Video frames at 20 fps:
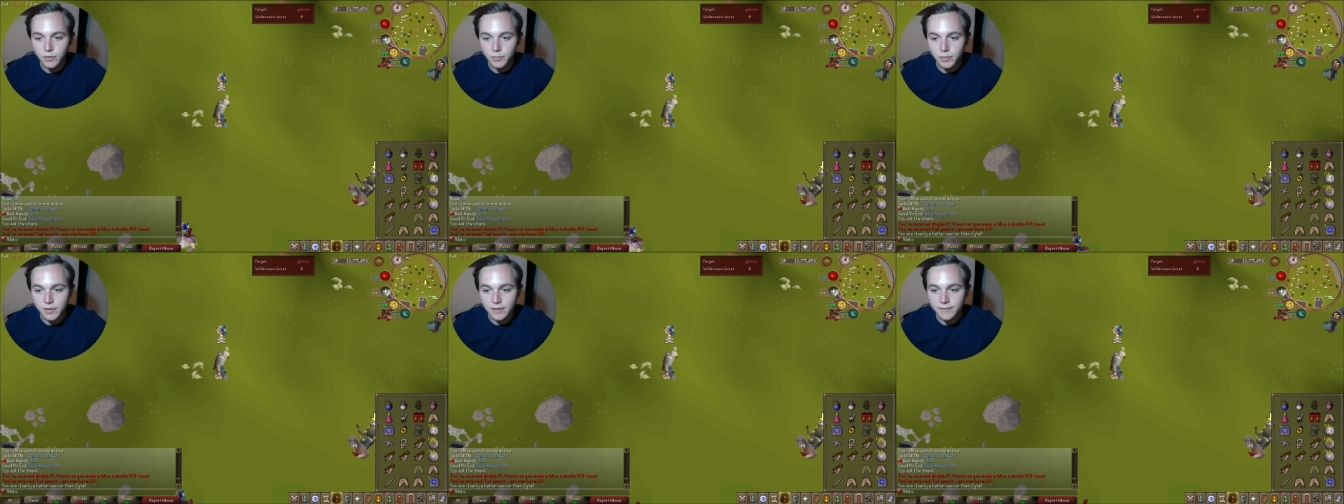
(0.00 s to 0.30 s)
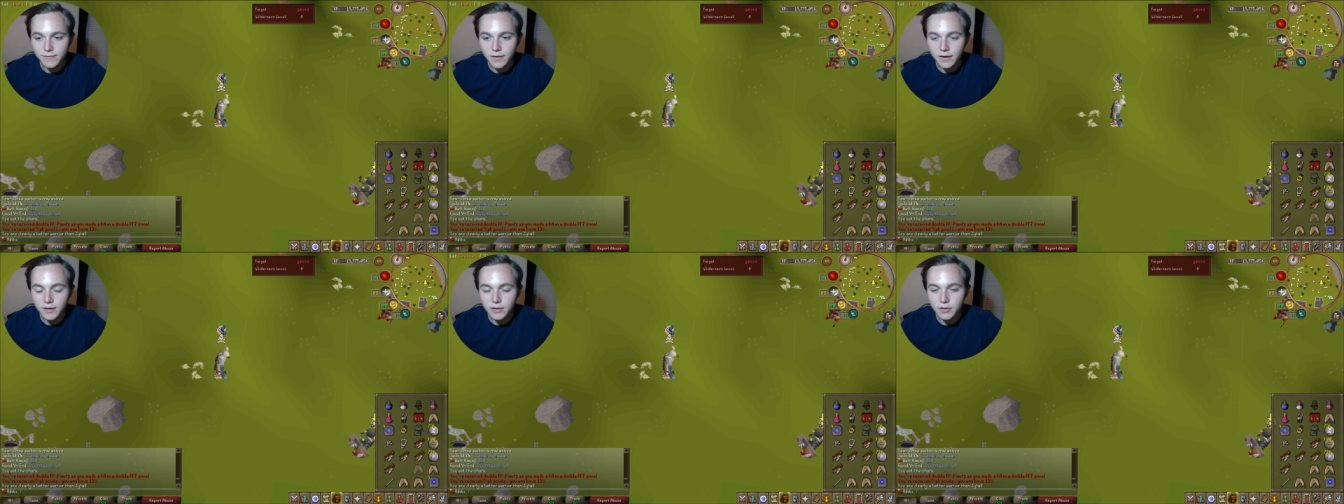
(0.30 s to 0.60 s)
Don't be
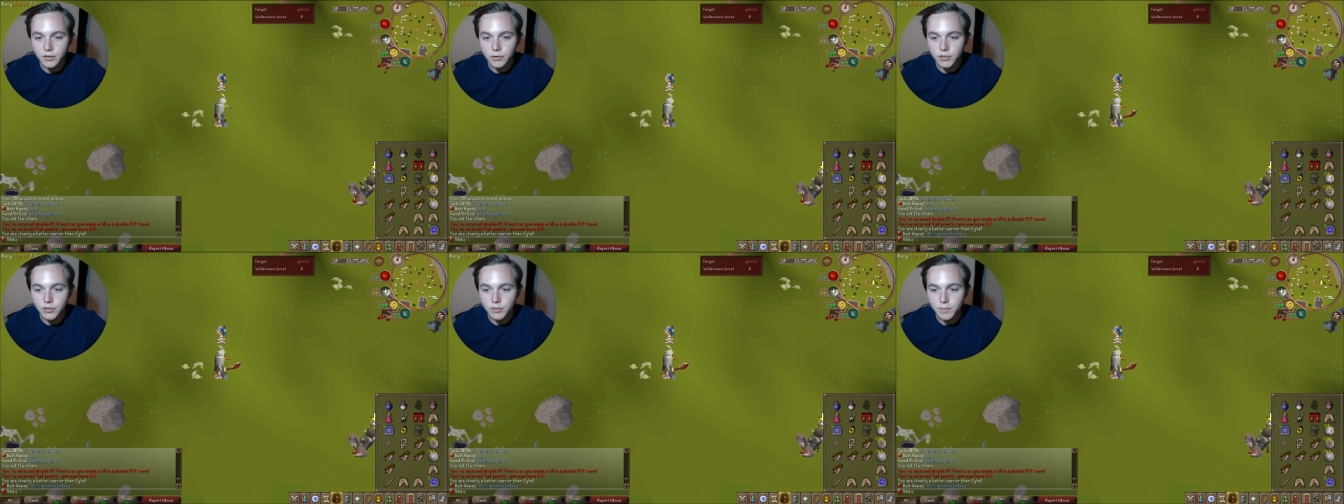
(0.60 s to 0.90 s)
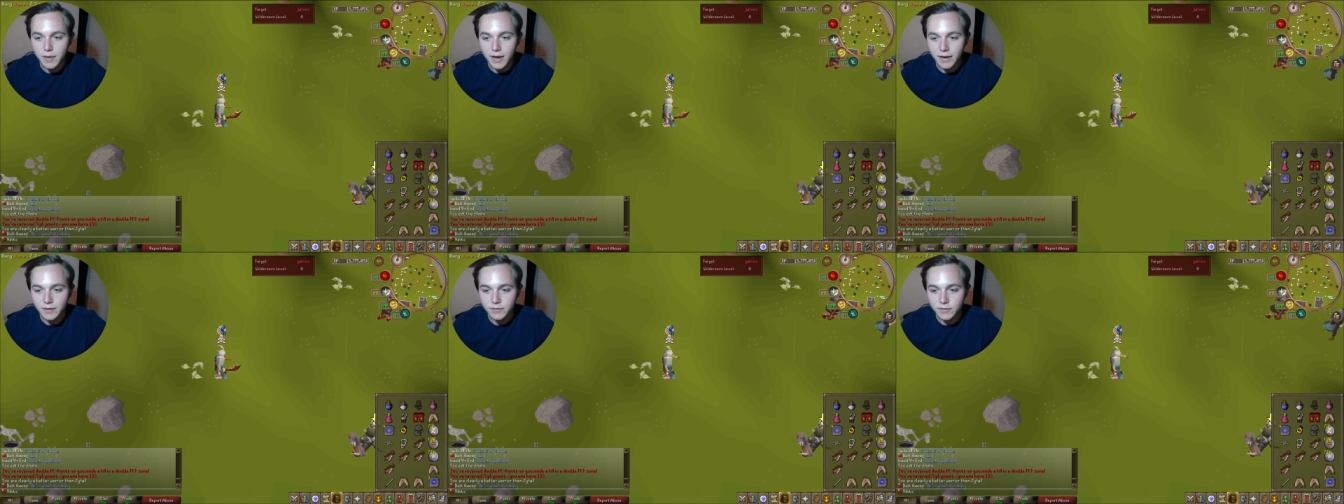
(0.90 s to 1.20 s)
a fucking
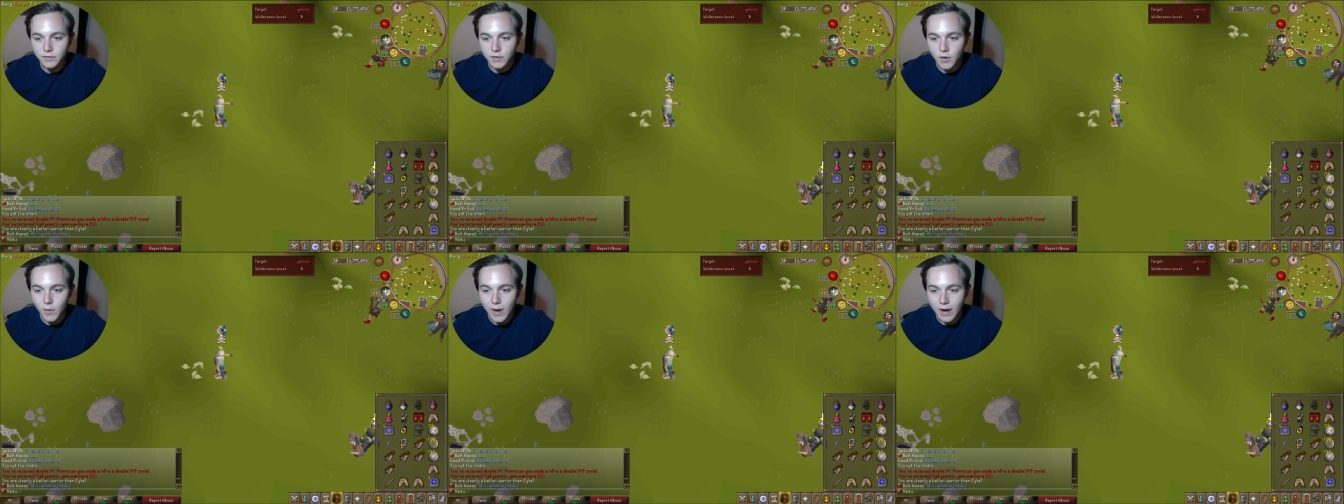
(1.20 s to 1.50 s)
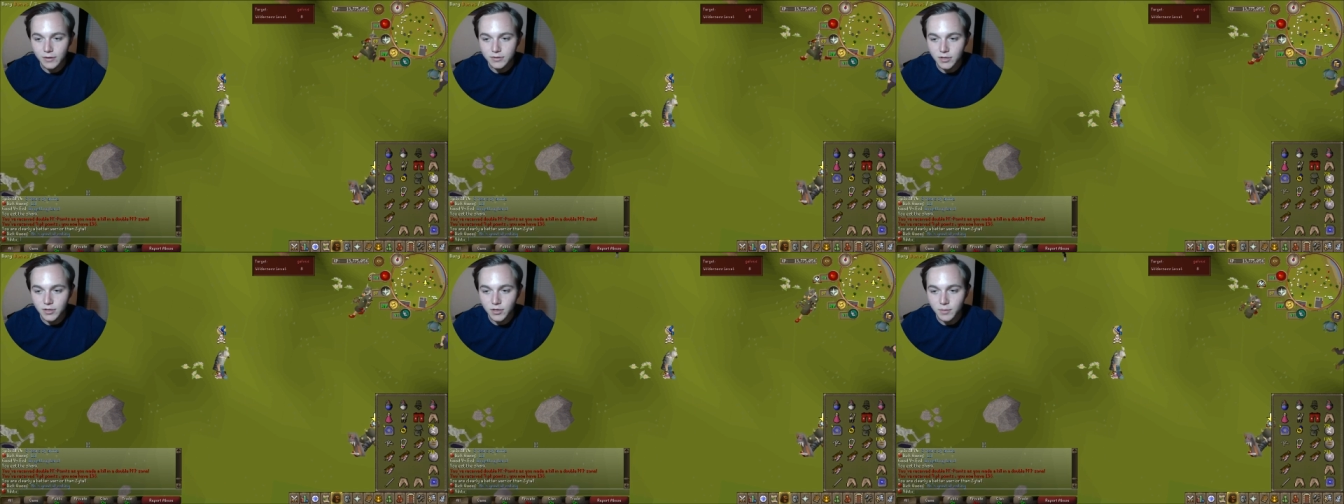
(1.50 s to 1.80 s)
douchebag. Just go
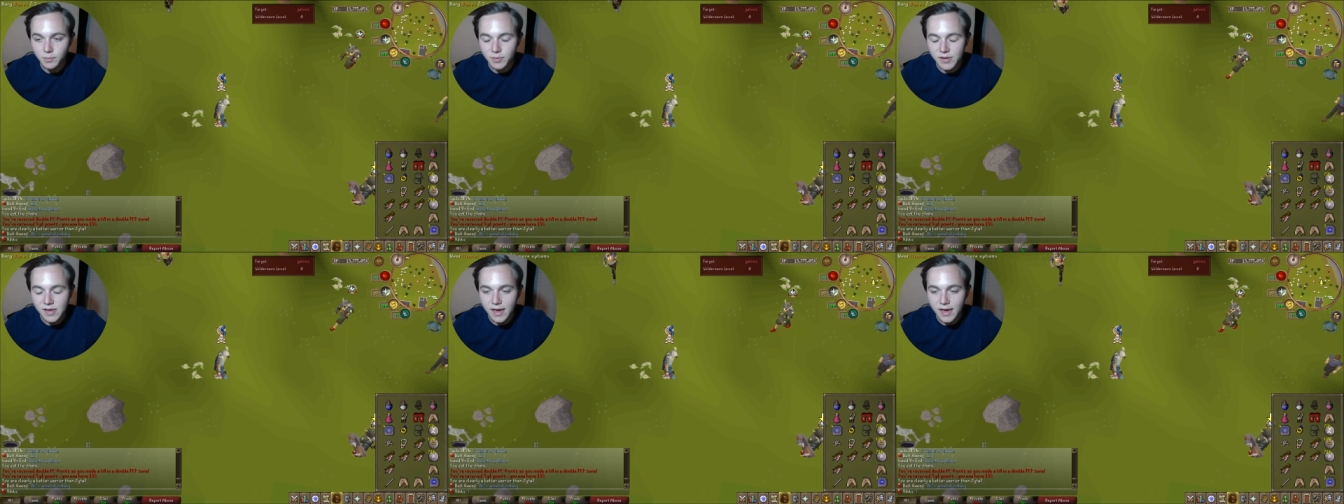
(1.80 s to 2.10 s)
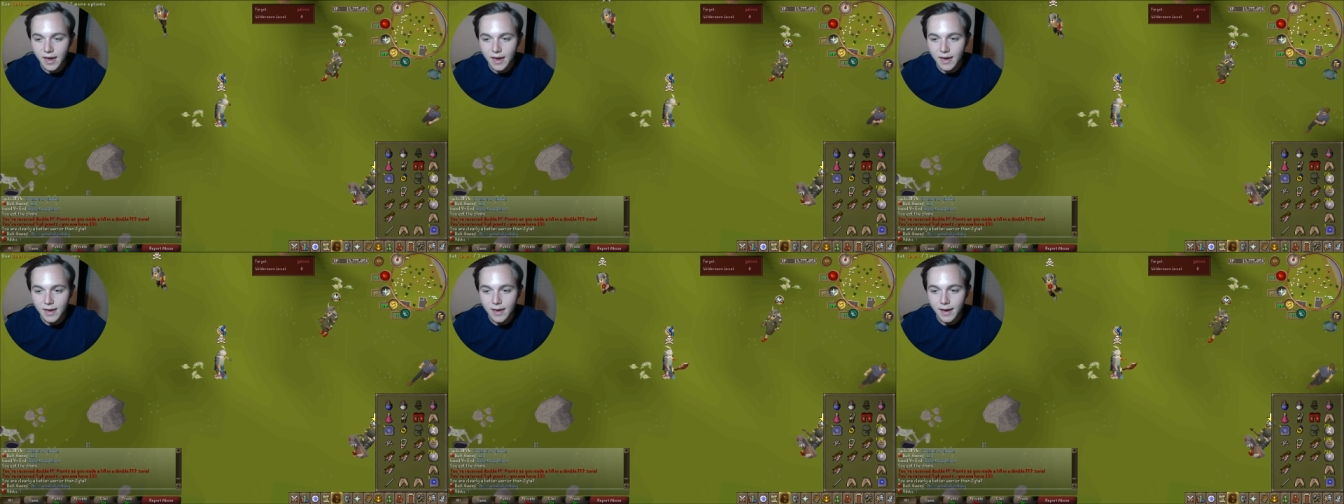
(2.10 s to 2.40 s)
out there and
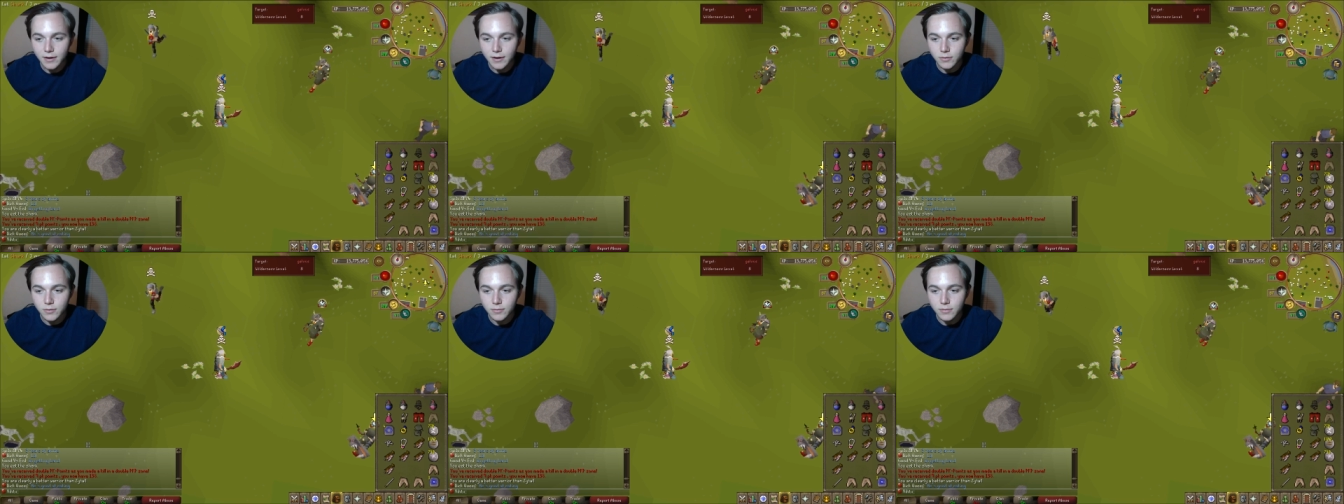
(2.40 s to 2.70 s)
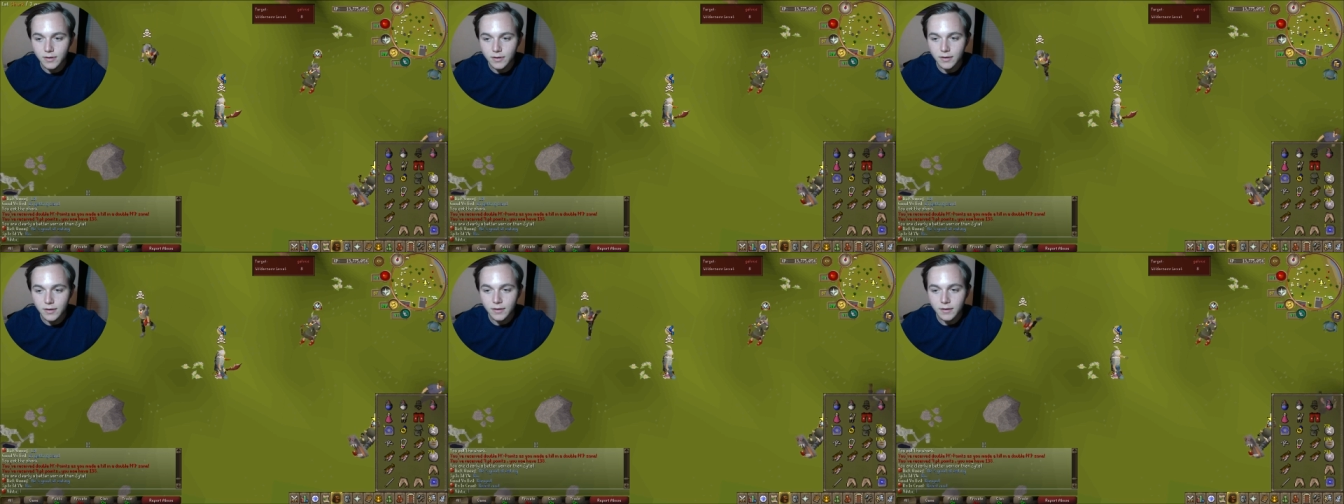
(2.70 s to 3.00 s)
PK. I
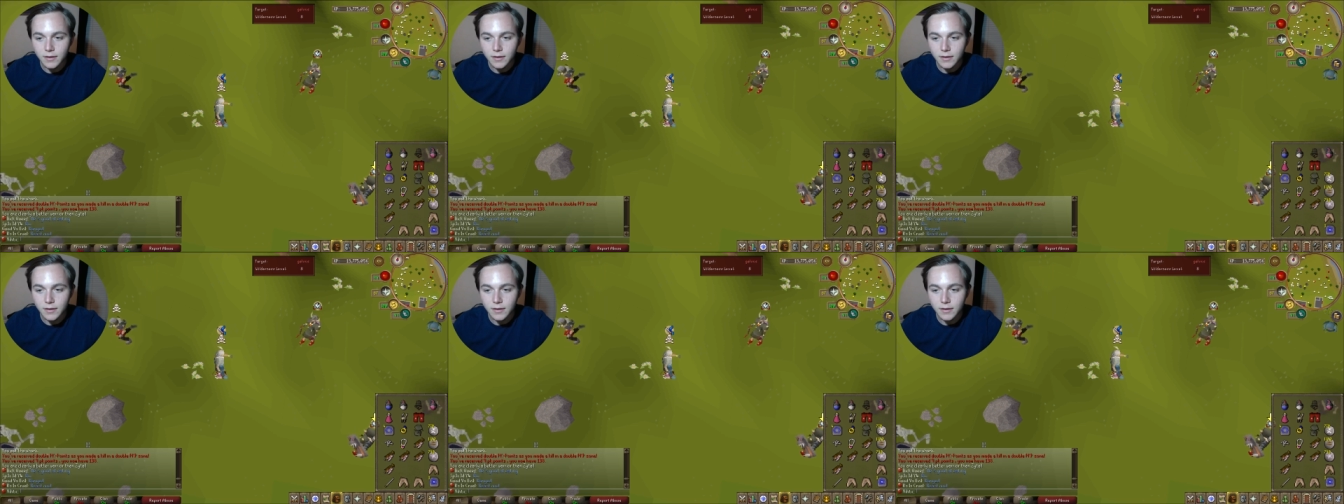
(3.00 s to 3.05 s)
don't...